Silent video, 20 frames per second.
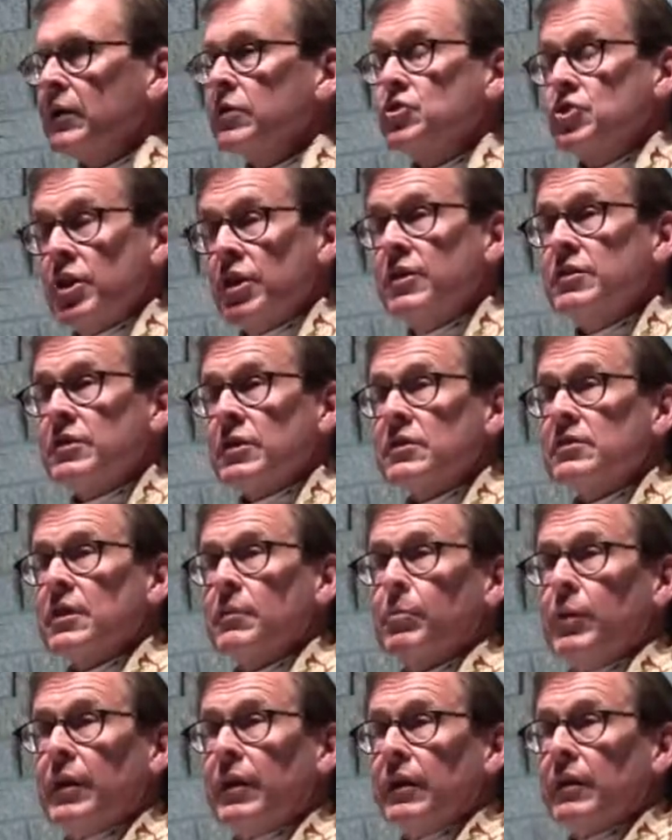Jesus
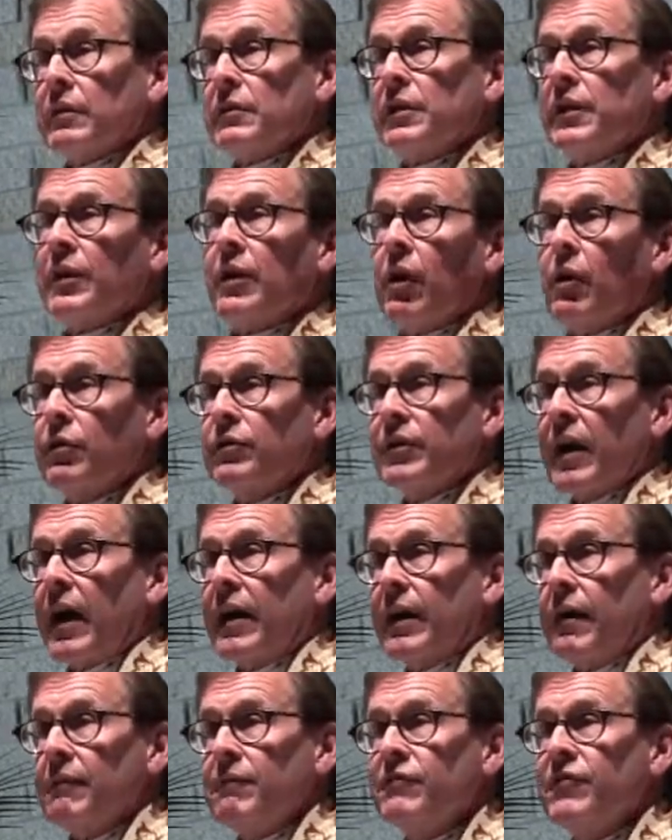immediately goes
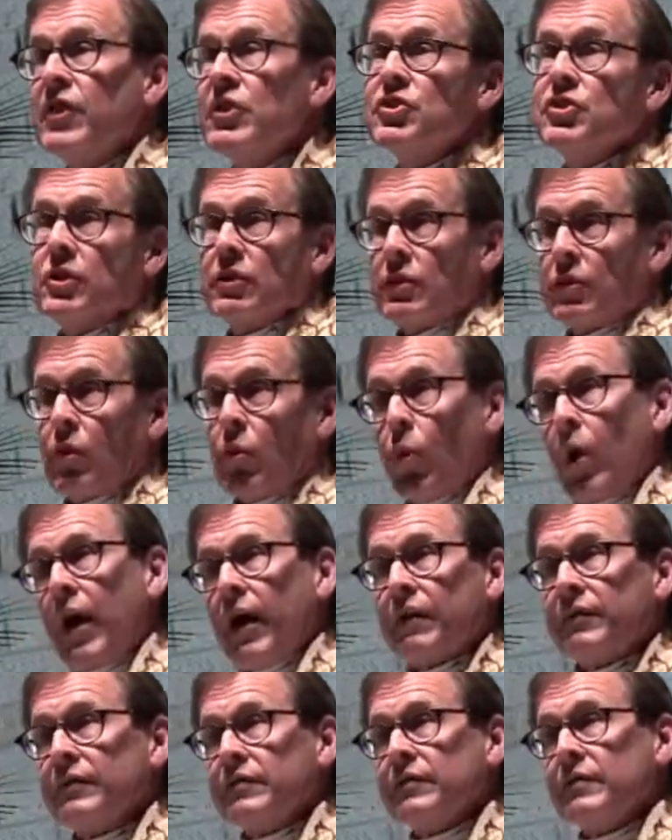on a vision
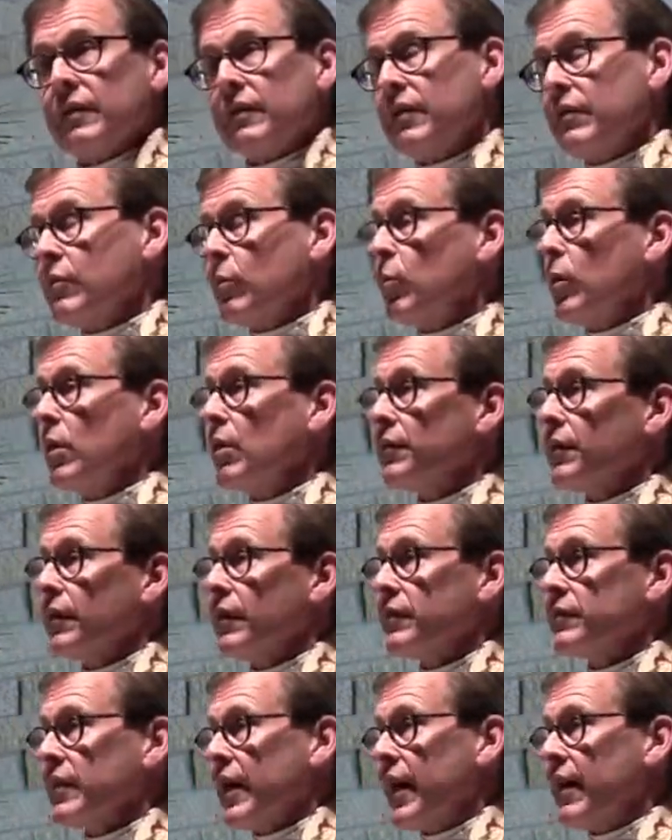quest into the
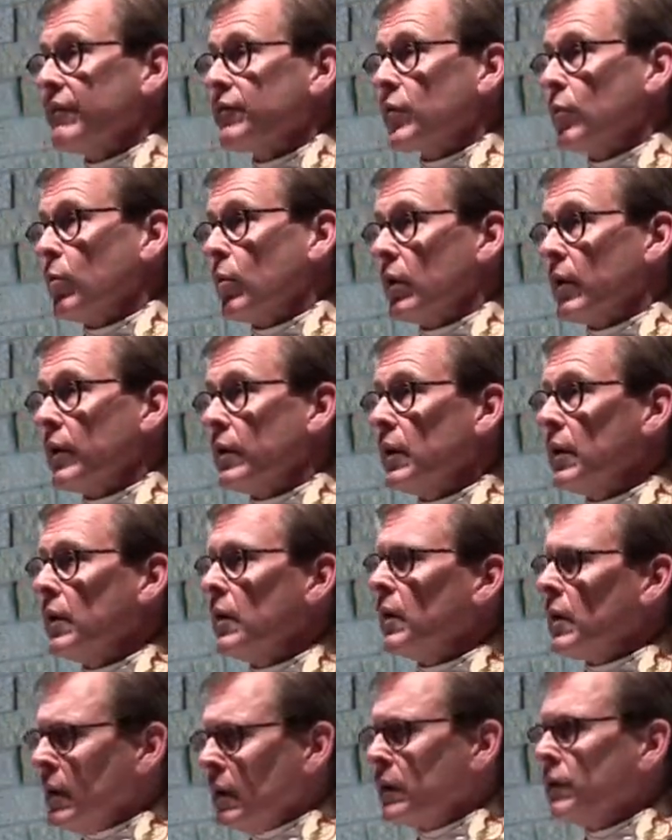wilderness afterward
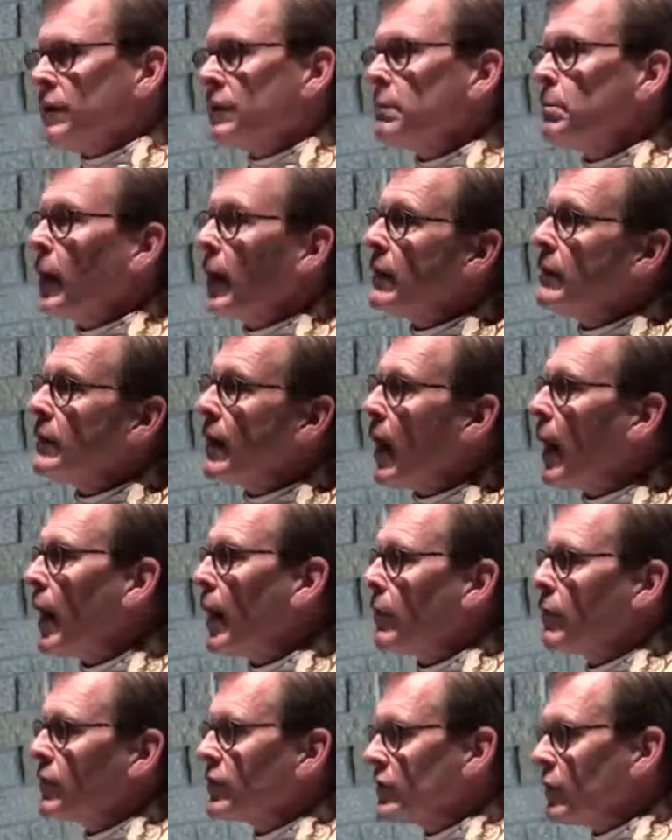to spend
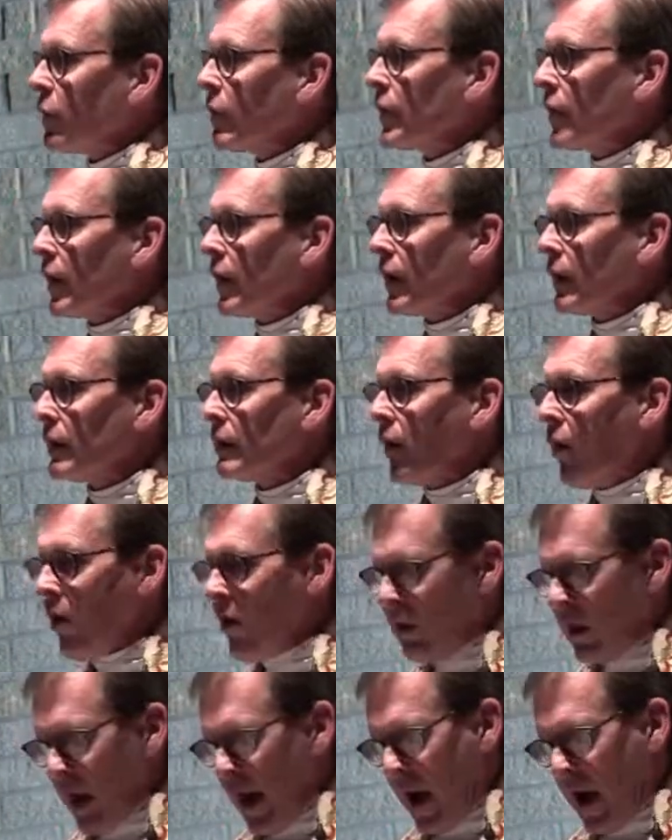time sorting it
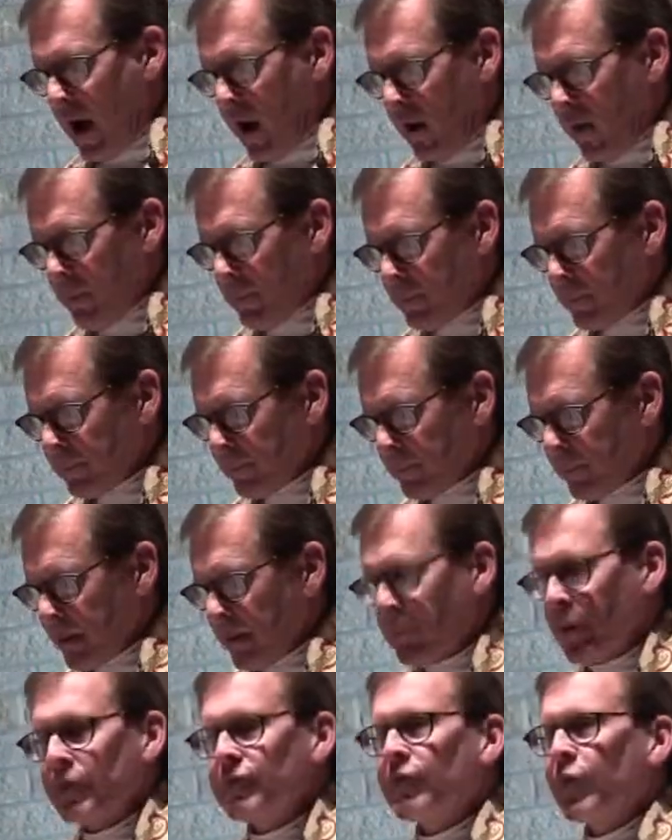all out.
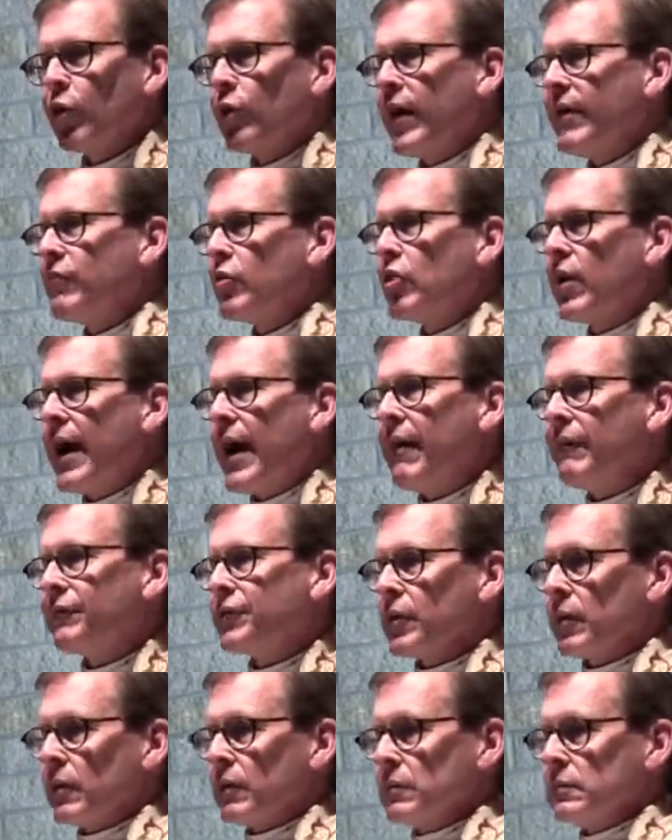But forever
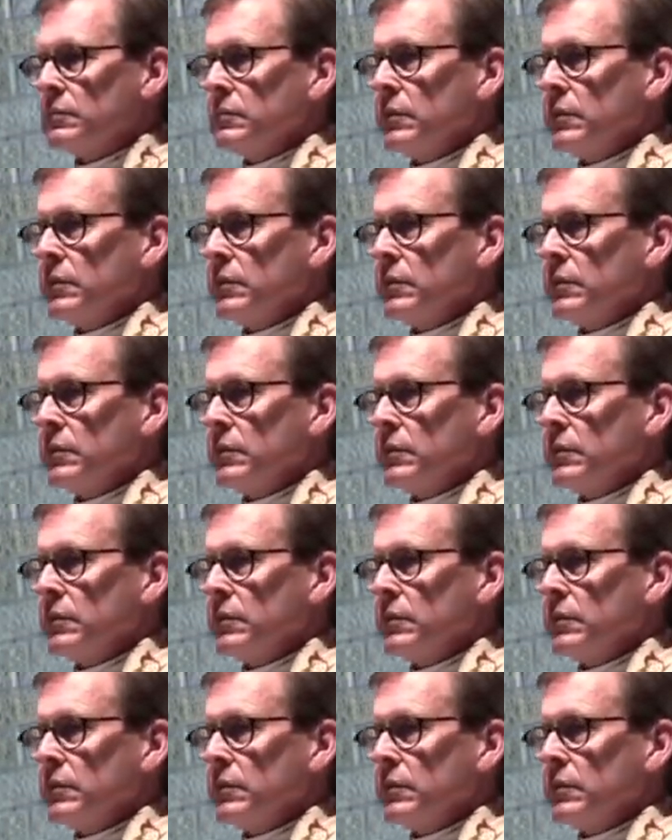after,